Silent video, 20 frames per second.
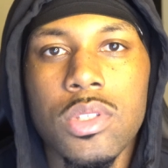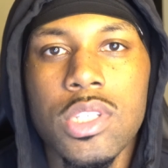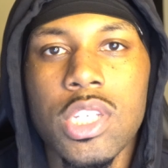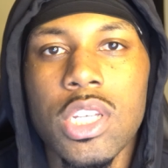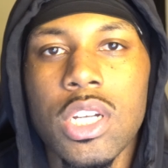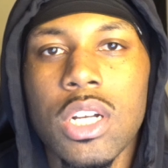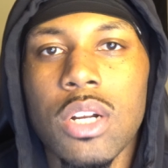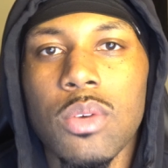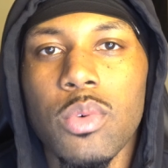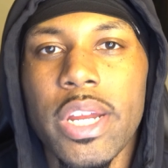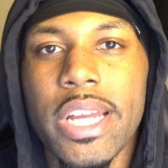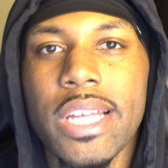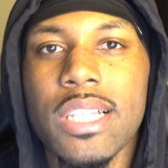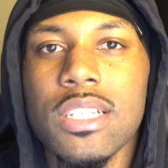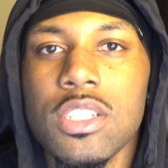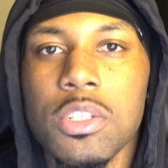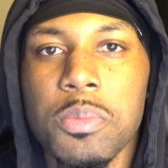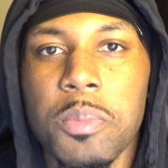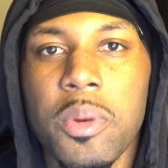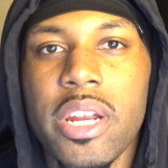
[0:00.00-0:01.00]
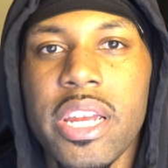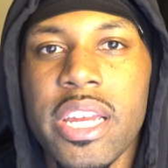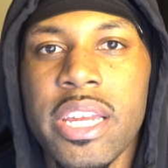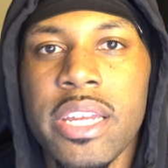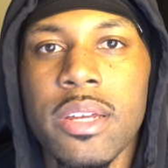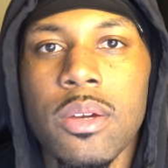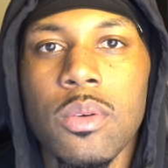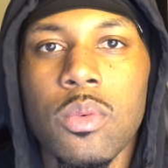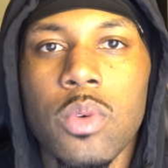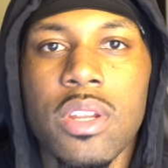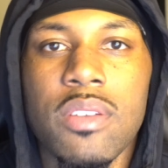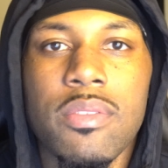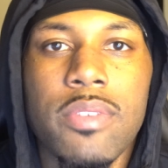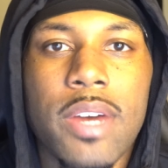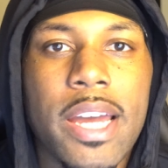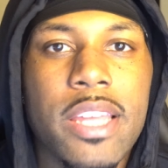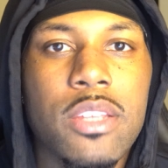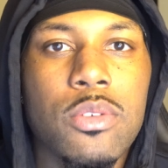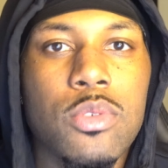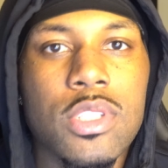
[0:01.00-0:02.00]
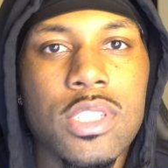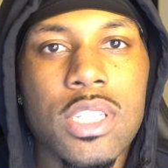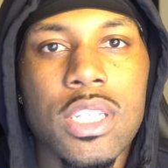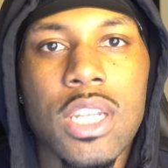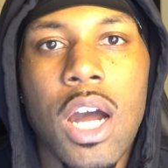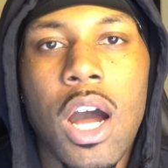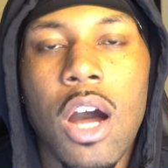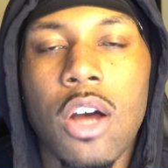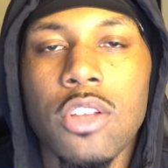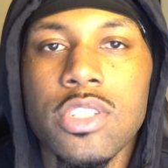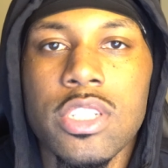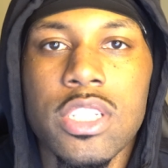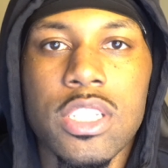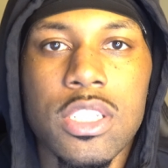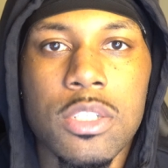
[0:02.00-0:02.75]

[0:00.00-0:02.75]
took a regular spread when the value was in an alternate